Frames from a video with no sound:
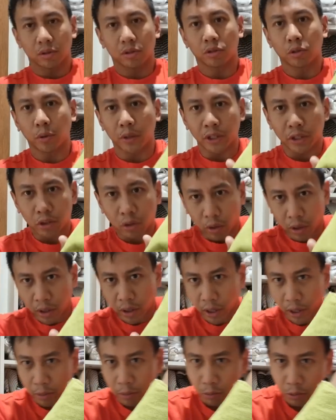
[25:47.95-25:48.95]
to enjoy
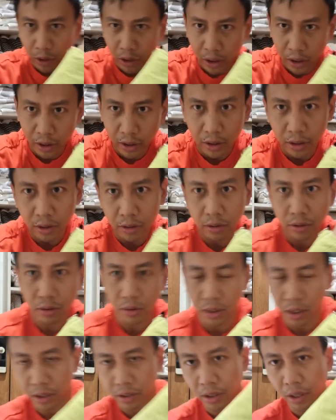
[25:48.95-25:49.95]
them, really,
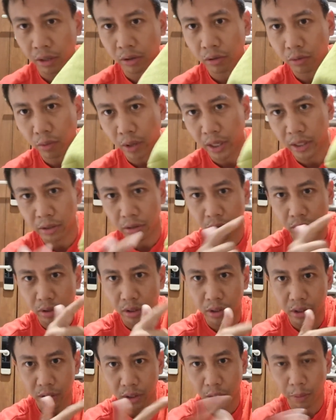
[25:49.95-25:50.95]
because otherwise they're
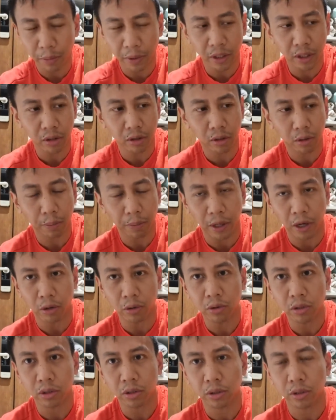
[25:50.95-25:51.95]
just sleeping in their
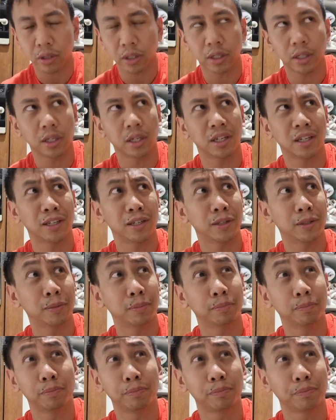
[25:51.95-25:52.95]
pouch.
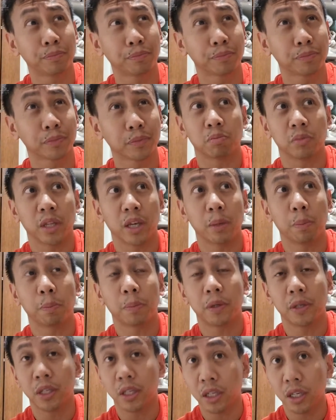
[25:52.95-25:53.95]
Um, they
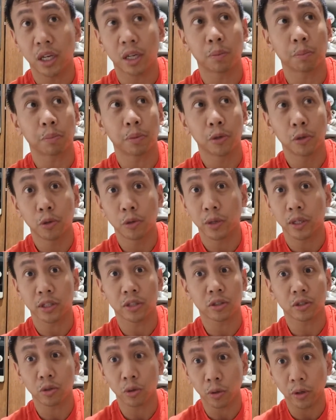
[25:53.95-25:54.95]
pee and poo
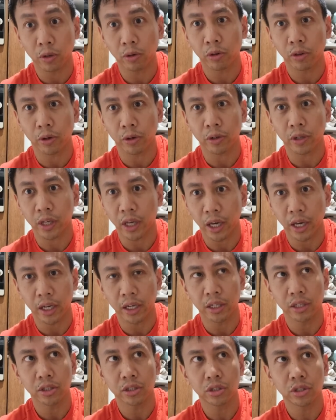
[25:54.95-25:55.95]
and soil their
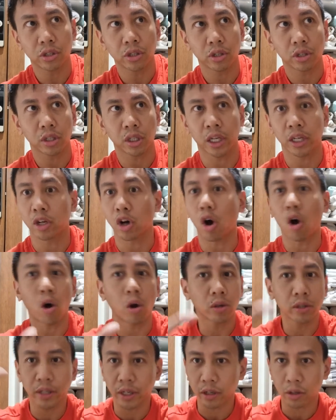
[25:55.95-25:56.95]
cage. Like
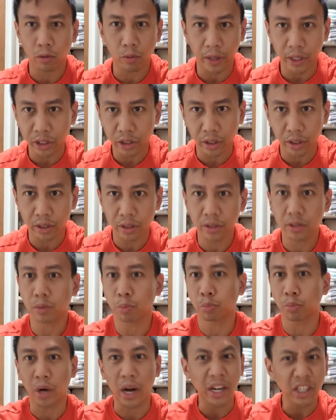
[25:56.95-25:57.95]
all decorations,
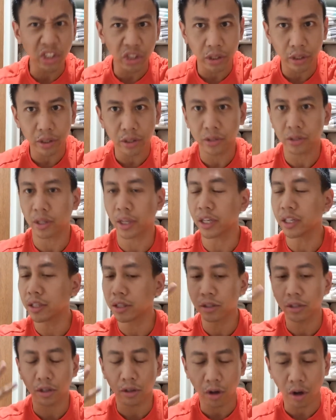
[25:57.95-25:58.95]
branches, they
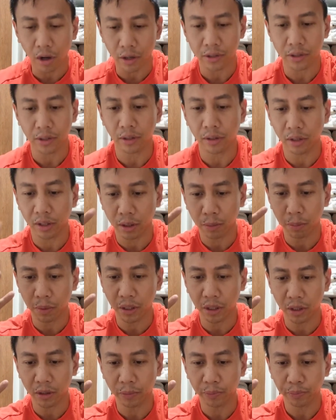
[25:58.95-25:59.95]
need to constantly
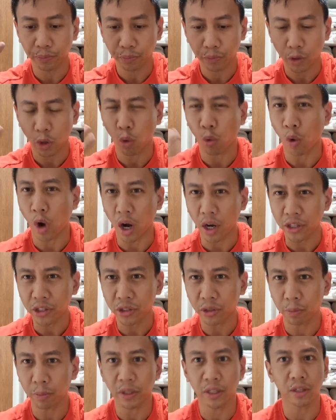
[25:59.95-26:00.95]
be washed